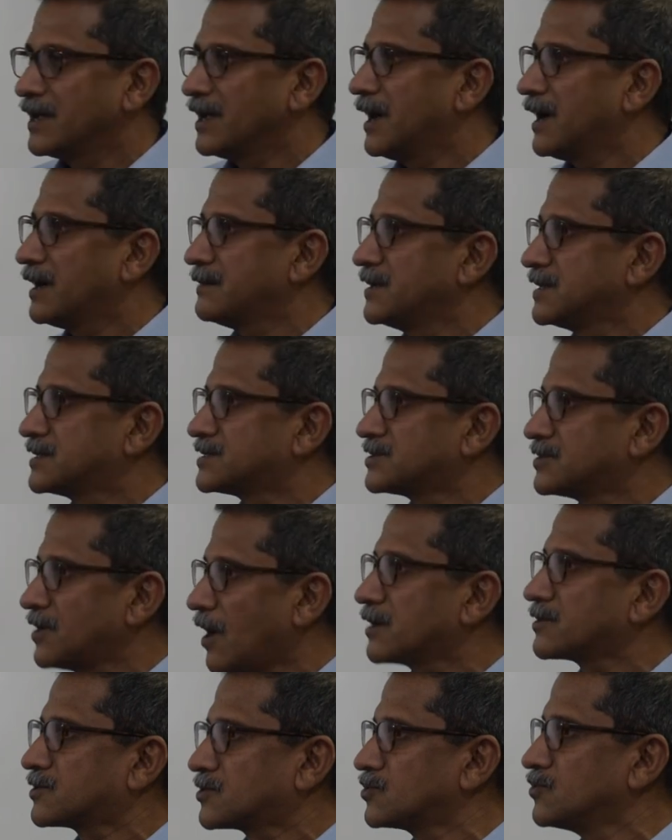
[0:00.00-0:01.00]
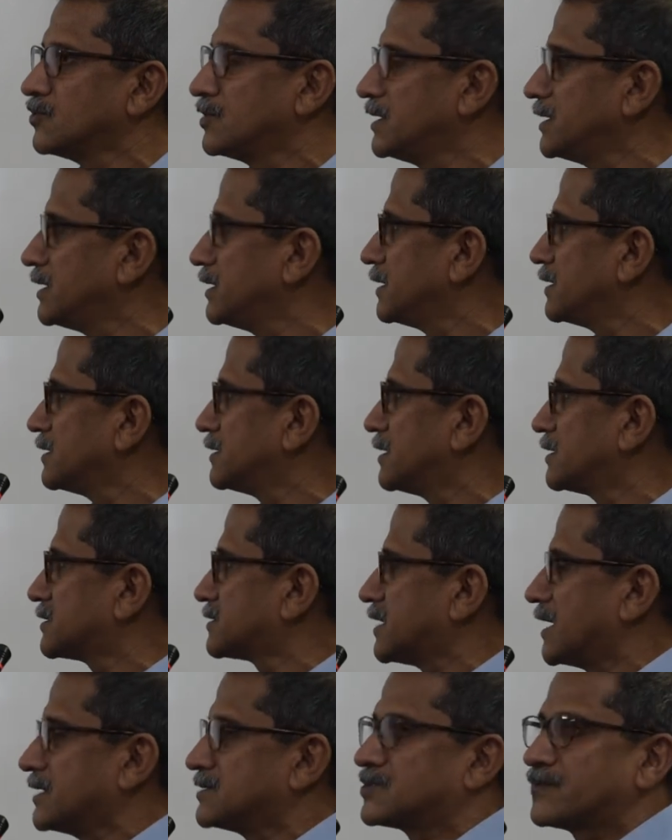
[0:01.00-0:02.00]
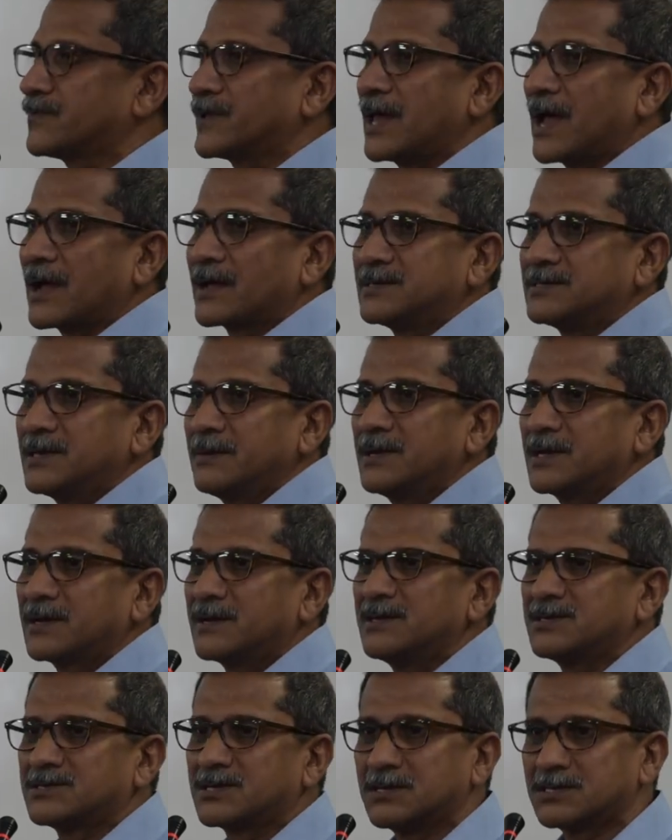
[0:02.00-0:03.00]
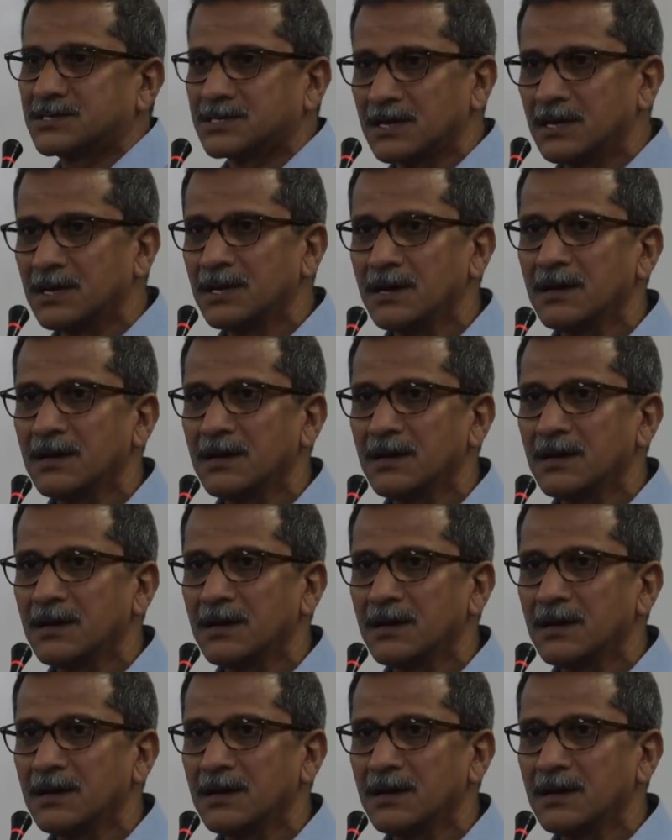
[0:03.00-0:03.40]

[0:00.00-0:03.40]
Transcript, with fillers: Yeah, it's not truly in the sense of an academic research,